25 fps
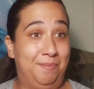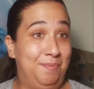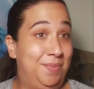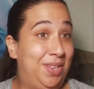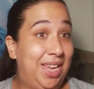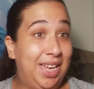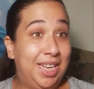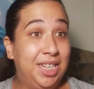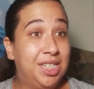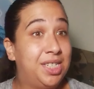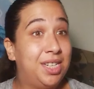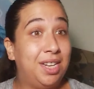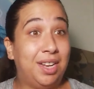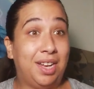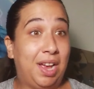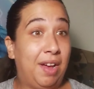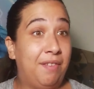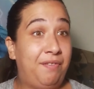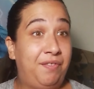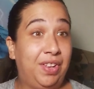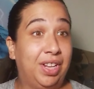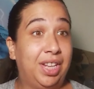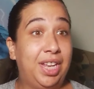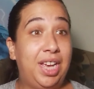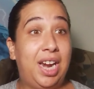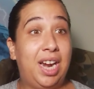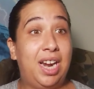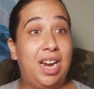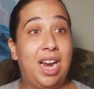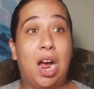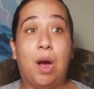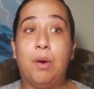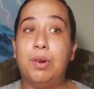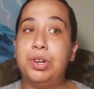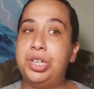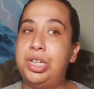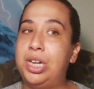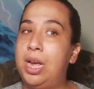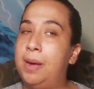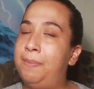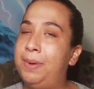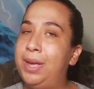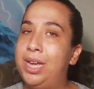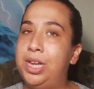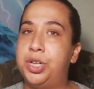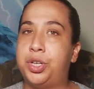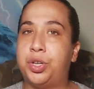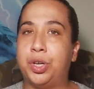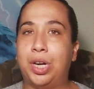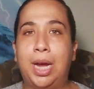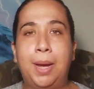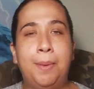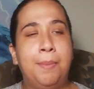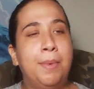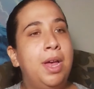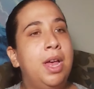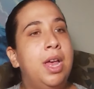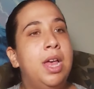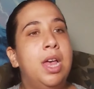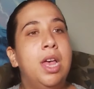He's affiliated now with Champagne Drip,